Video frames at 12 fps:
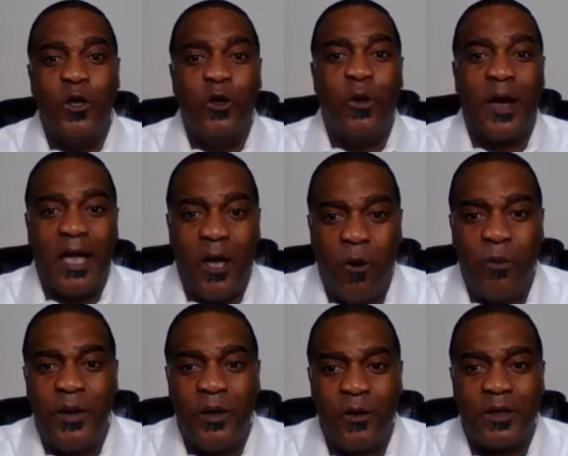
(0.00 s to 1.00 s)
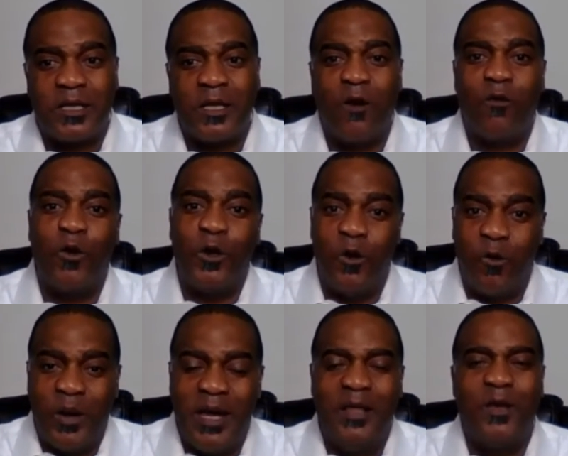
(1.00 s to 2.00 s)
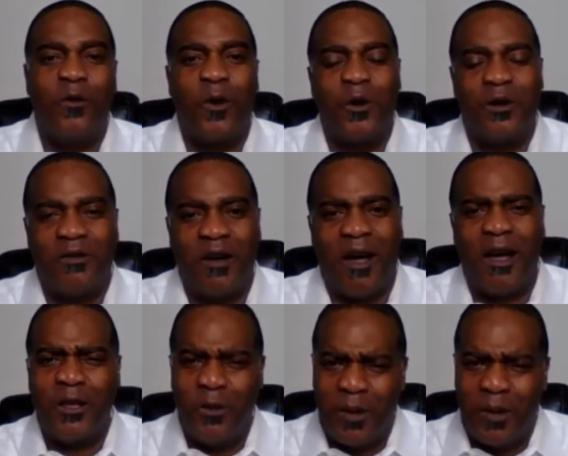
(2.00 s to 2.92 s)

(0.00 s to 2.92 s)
You are helping yourself when you read the Word of God.